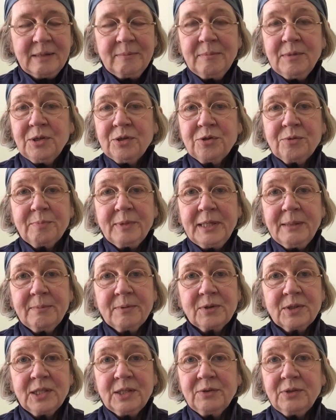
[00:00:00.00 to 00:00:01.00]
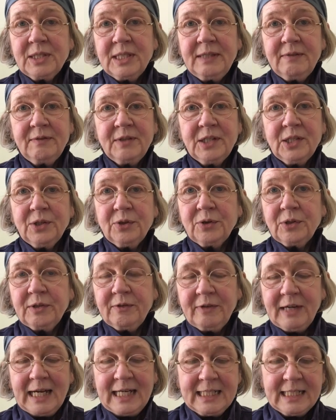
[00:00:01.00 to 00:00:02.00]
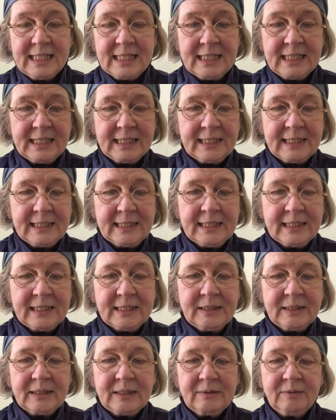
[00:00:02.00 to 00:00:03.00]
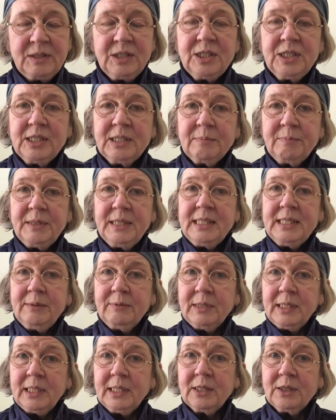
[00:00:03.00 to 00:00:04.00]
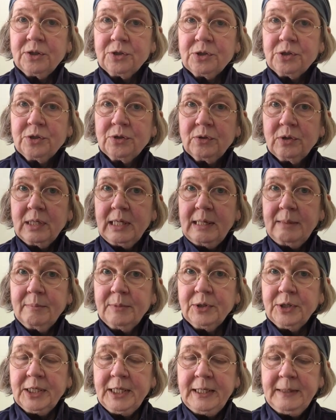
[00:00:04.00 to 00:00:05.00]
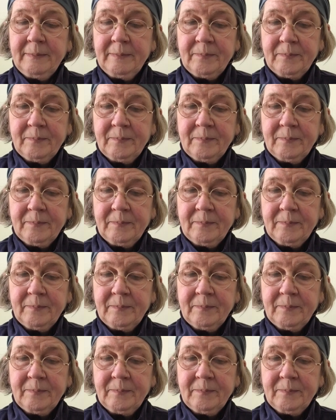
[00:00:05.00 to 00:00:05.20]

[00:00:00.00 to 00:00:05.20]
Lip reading: most people don't even know they've had it, which is a pity when it costs all that money.